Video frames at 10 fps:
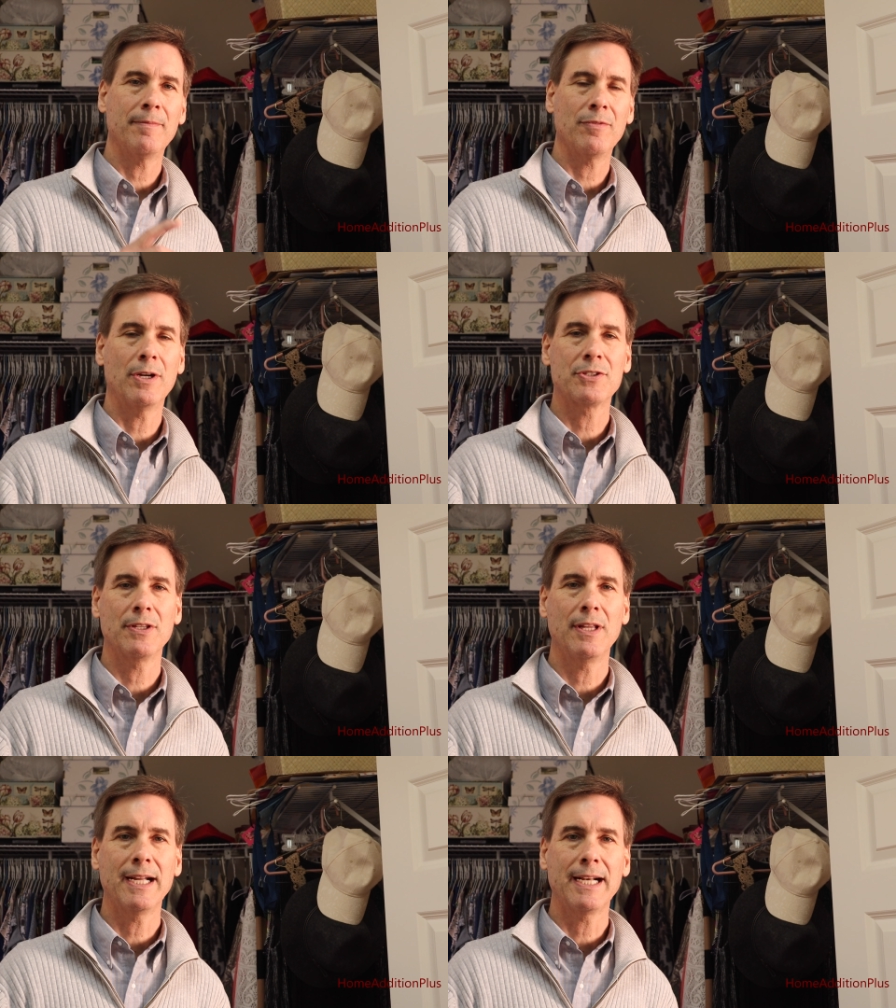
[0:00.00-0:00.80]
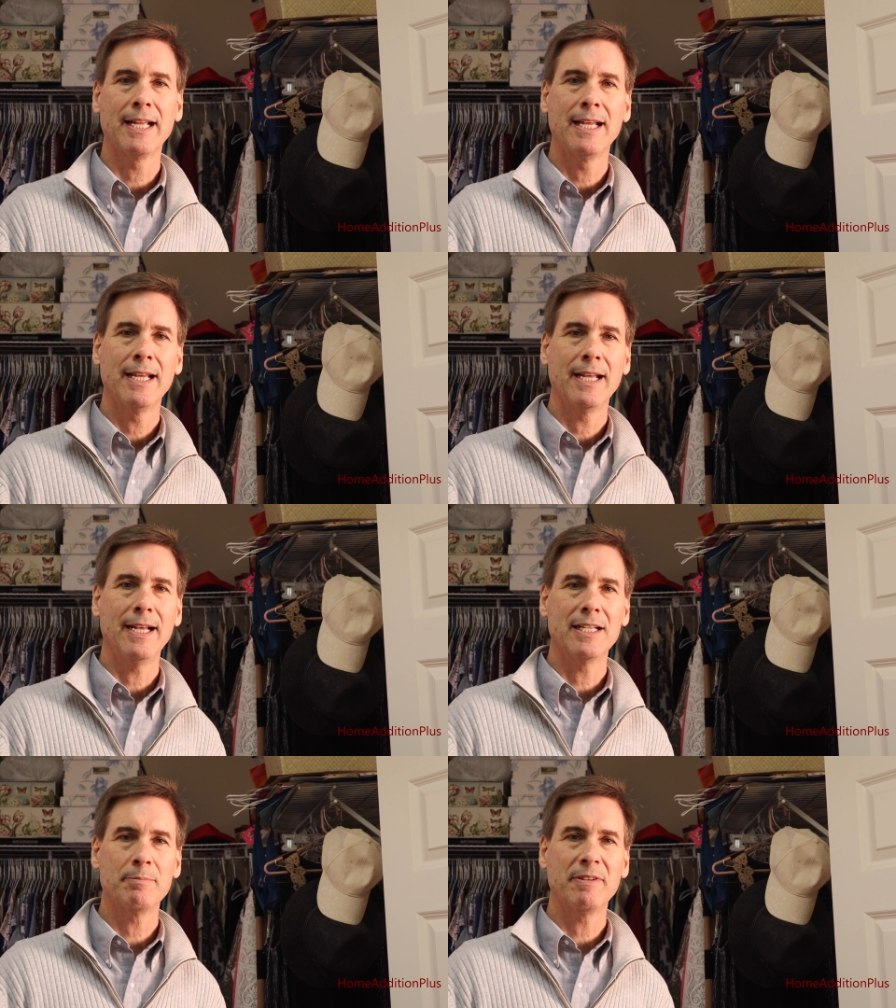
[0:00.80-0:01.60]
fluorescent light
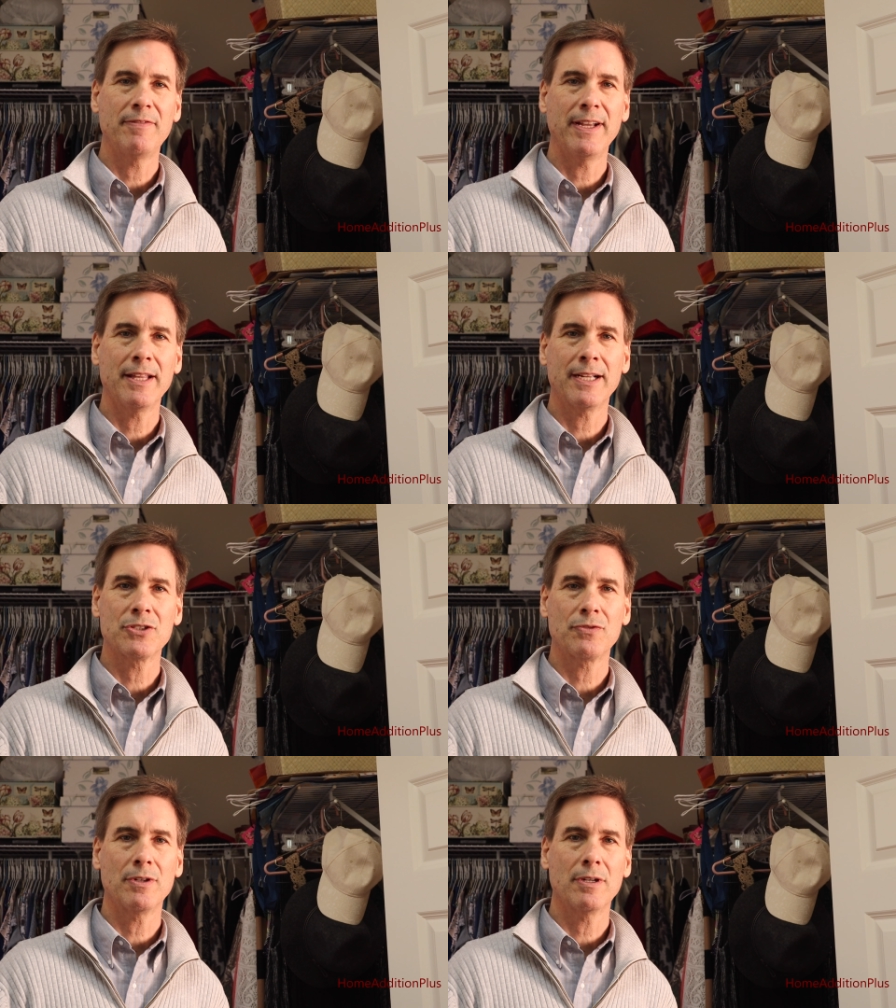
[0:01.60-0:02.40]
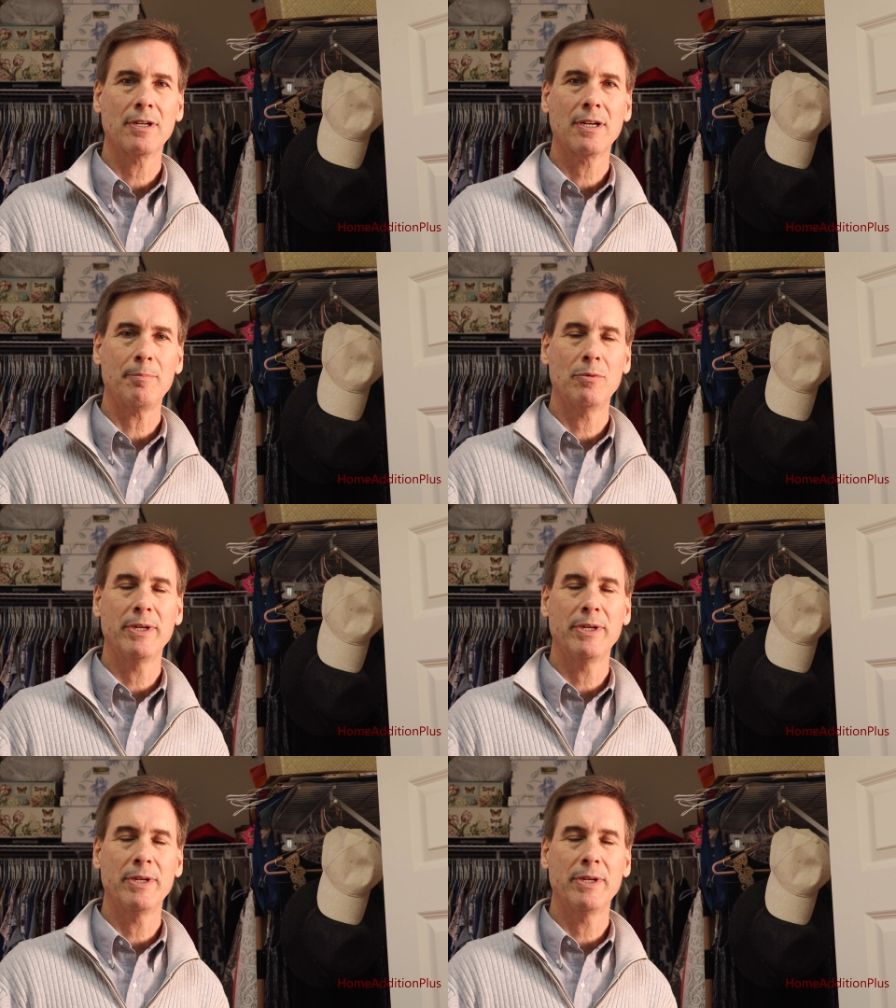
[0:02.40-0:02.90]
has been failing us for a couple